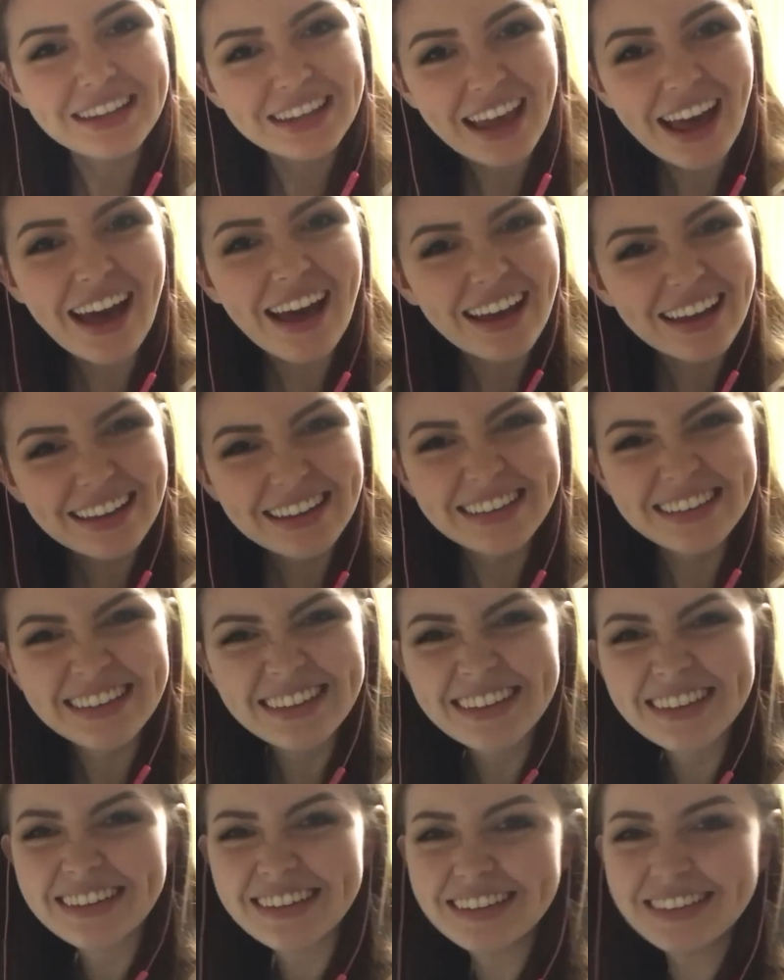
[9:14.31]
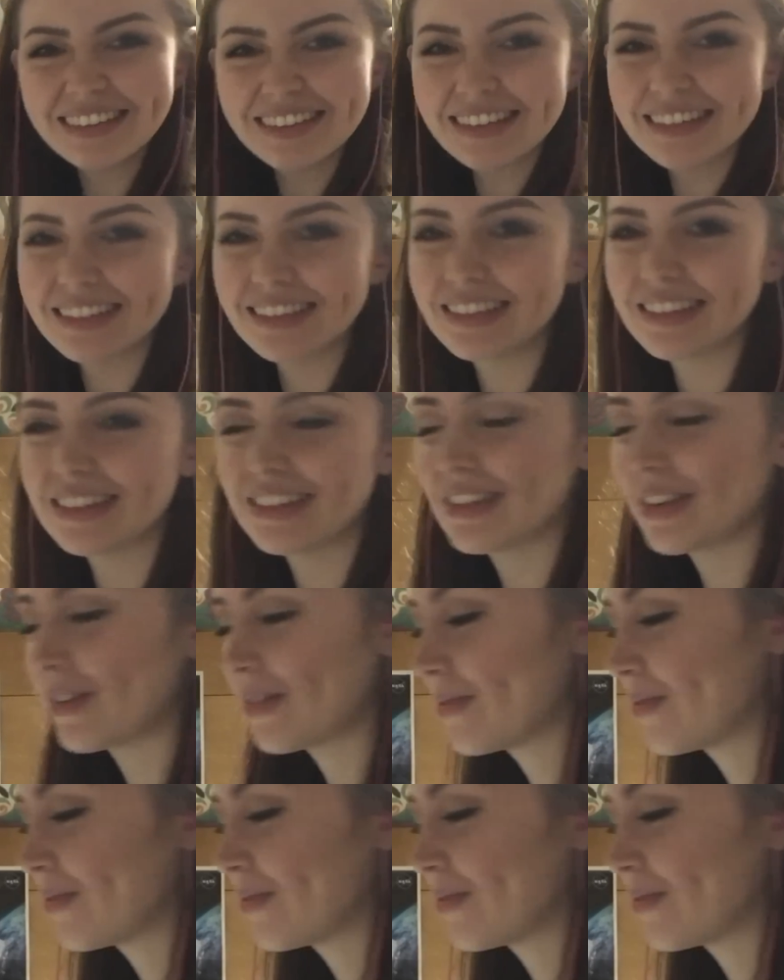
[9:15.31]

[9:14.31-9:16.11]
Yeah. So